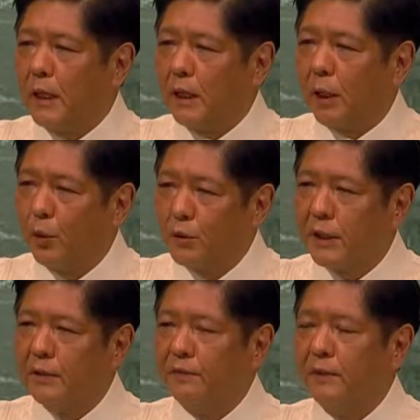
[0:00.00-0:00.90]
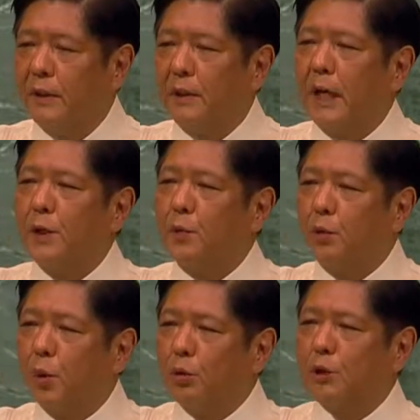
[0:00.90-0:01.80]
inclusive,
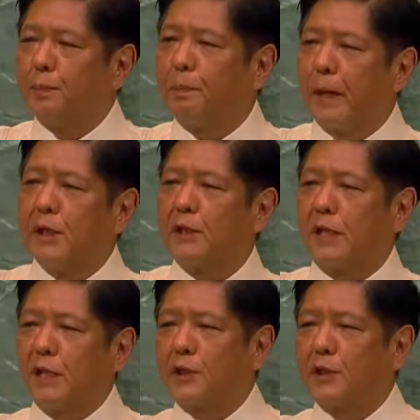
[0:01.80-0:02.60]
and rules-based